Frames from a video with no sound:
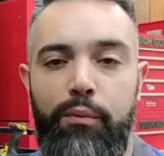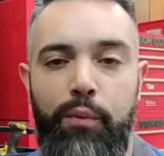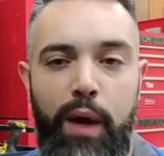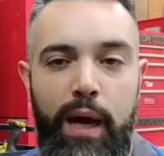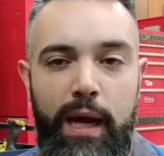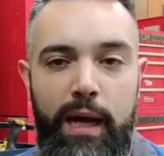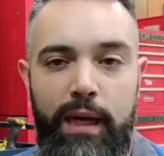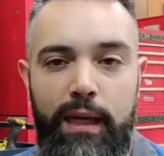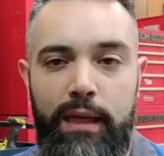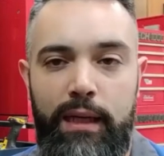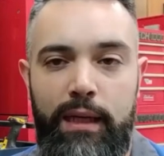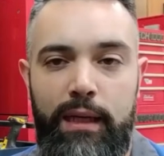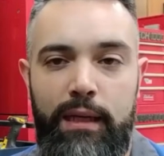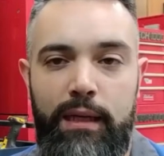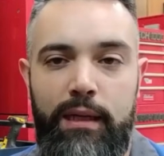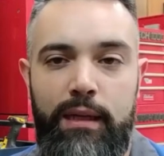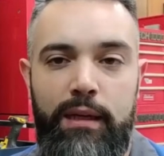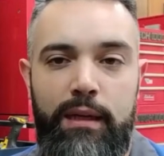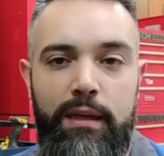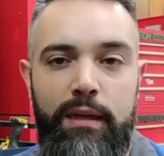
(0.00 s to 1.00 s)
way,
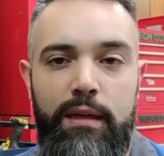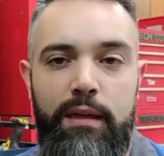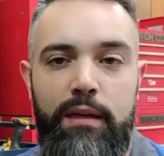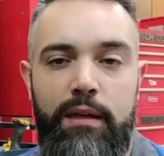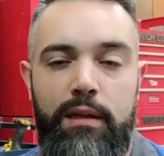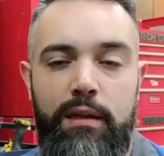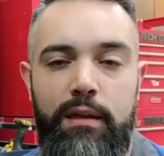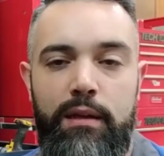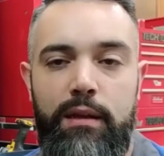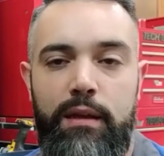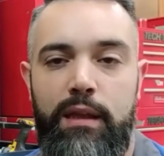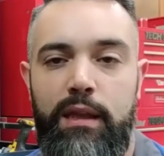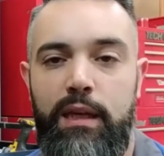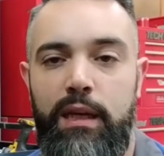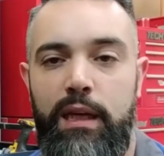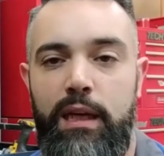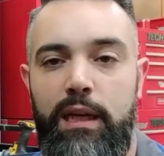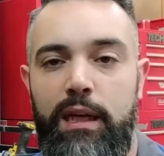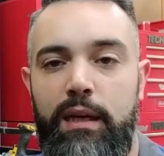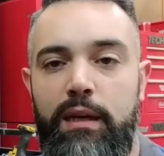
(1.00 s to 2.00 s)

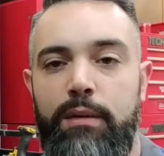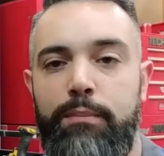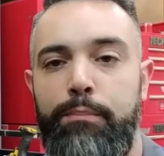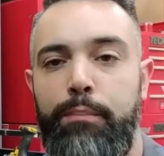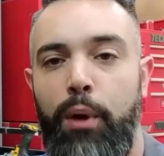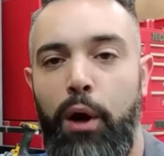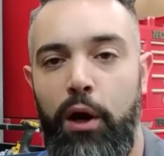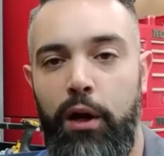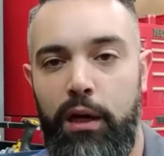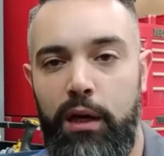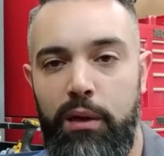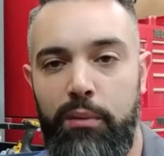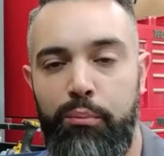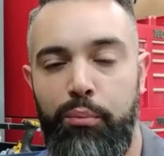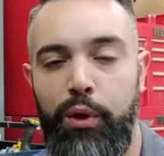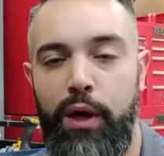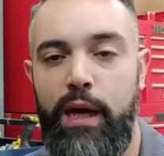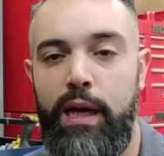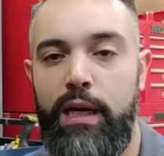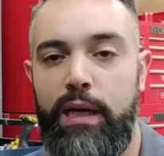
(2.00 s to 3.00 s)
the parking
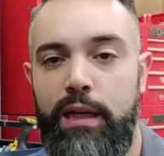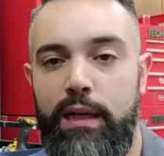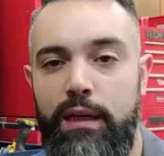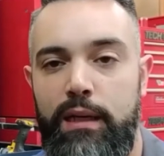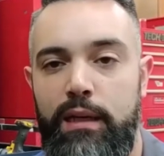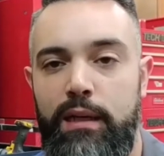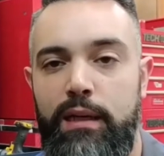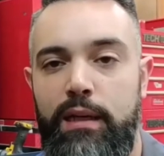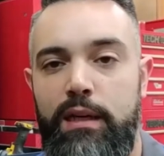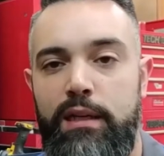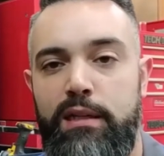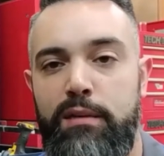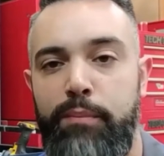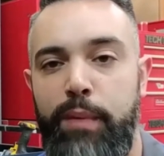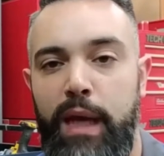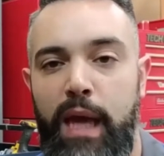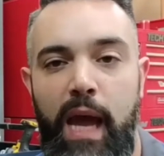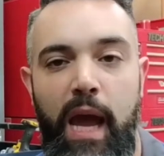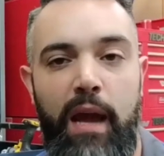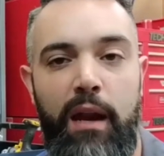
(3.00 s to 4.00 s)
brake is a
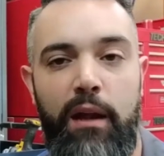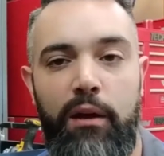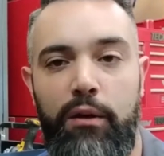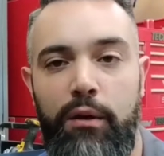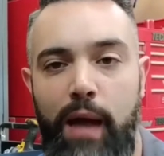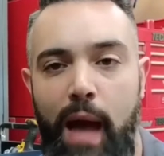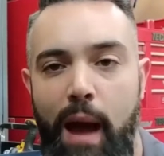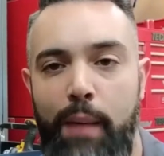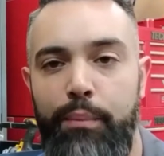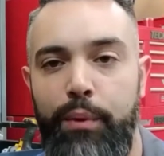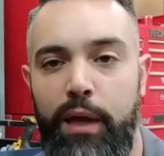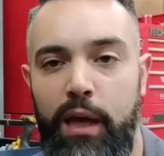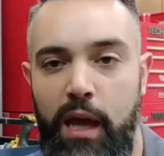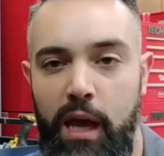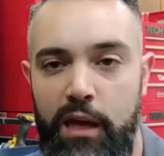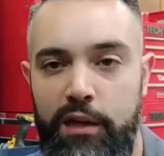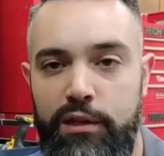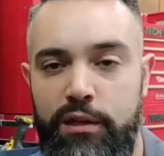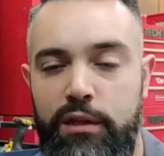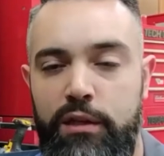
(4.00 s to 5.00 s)
mechanical
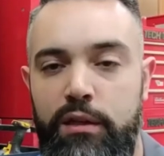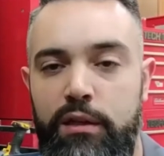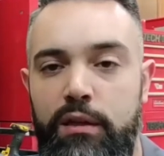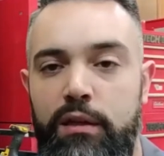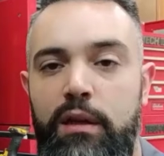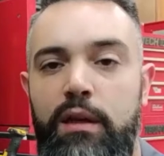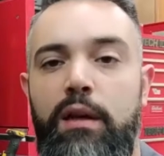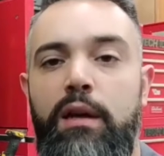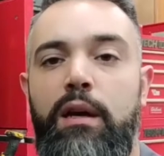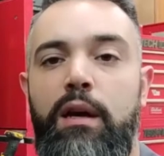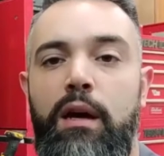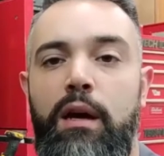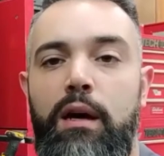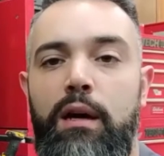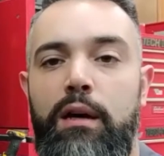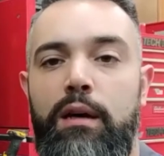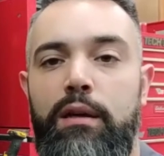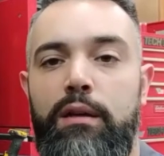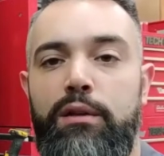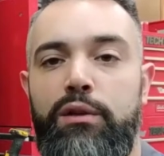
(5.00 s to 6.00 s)
application
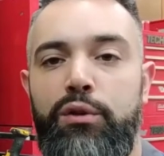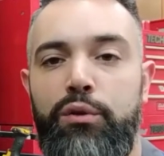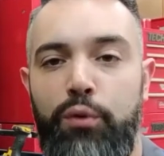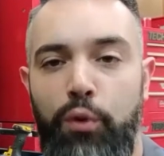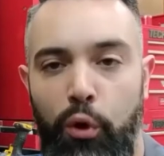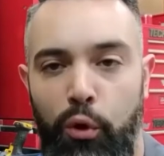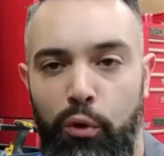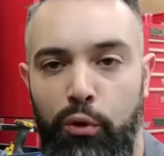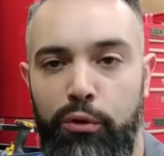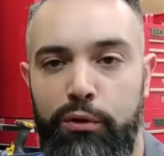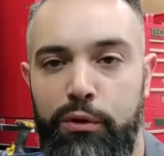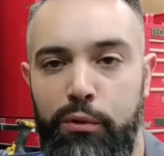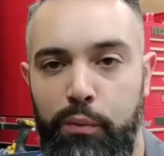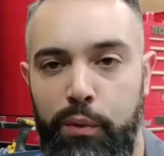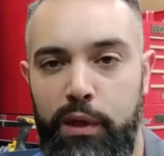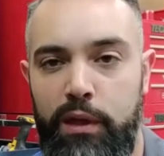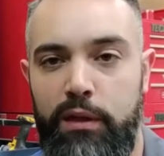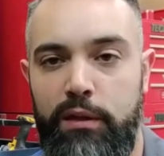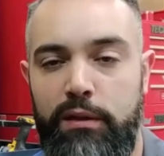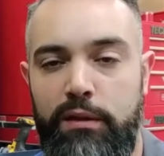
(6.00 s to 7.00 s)
to hold the
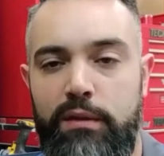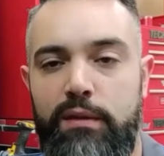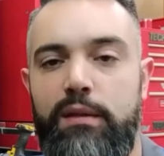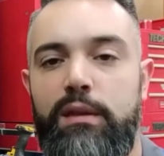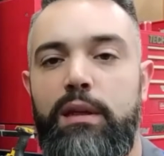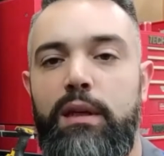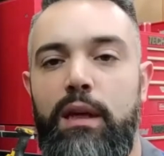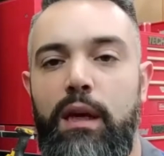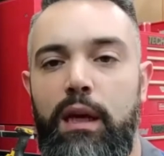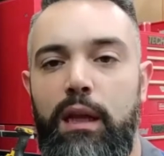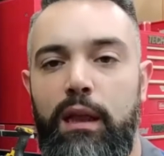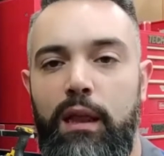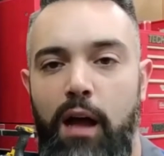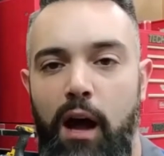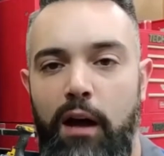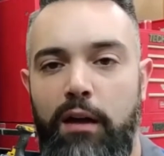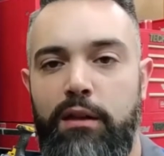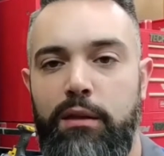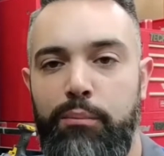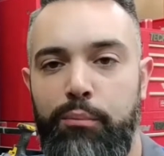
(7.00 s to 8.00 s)
wheels and
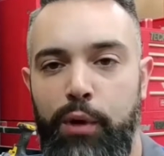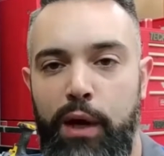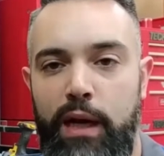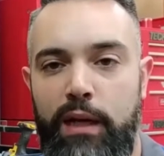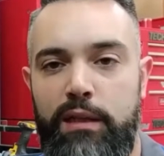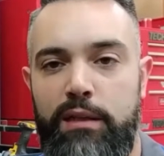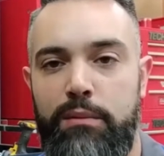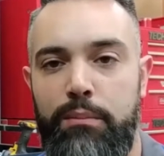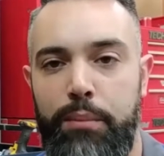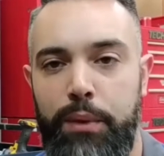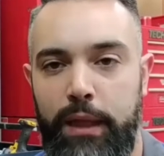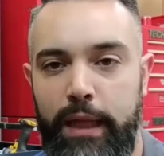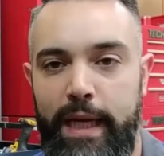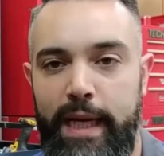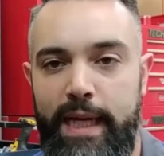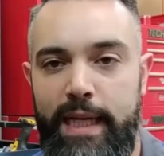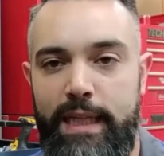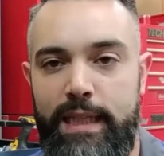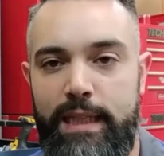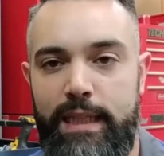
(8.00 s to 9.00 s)
lock the brakes in
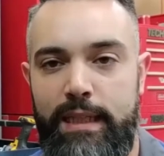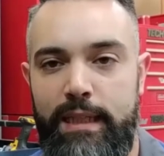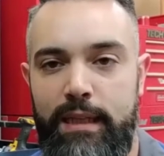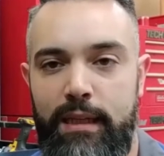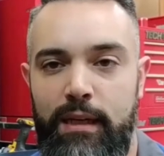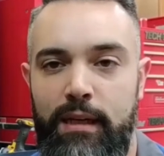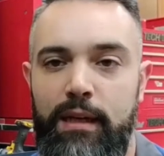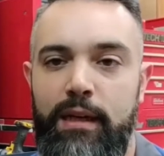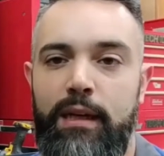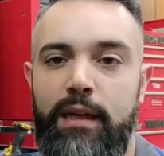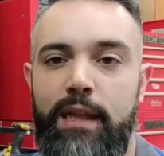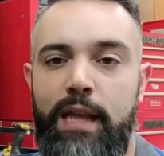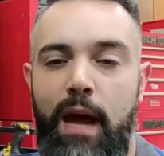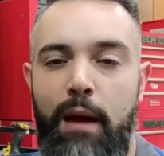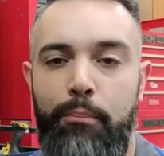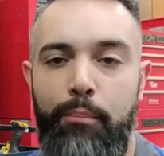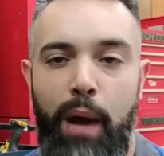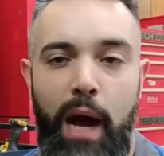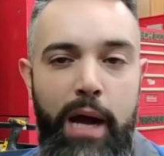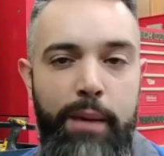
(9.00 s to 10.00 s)
place
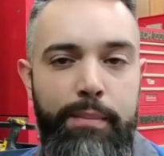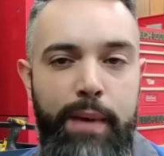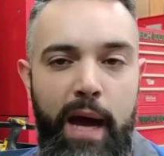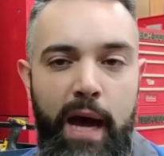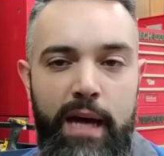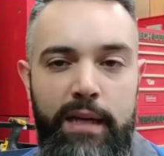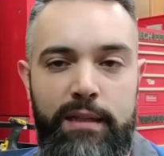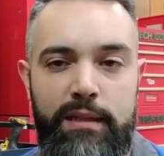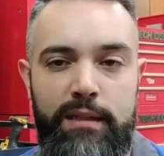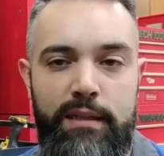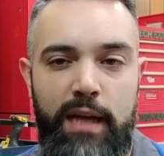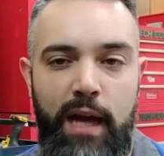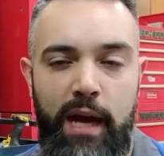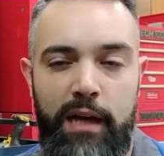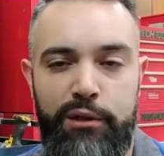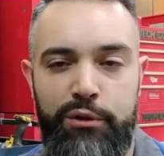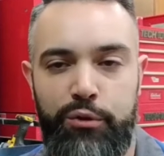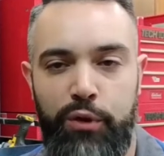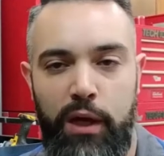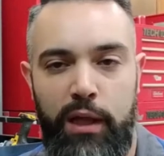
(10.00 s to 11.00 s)
that bypasses the
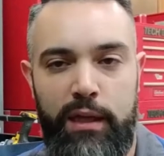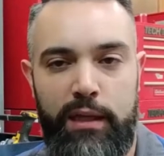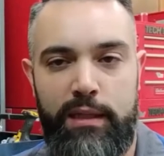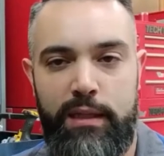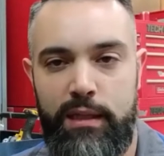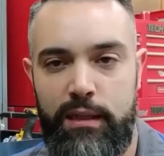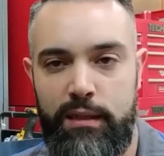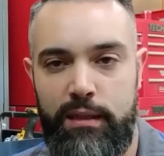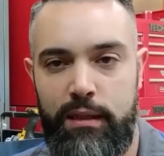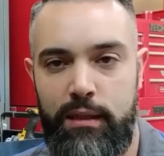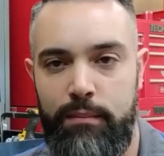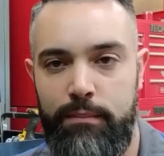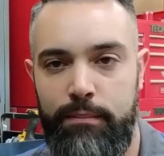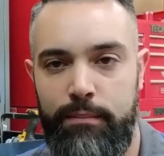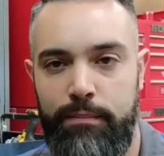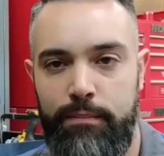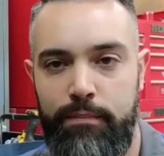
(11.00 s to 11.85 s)
hydraulic system.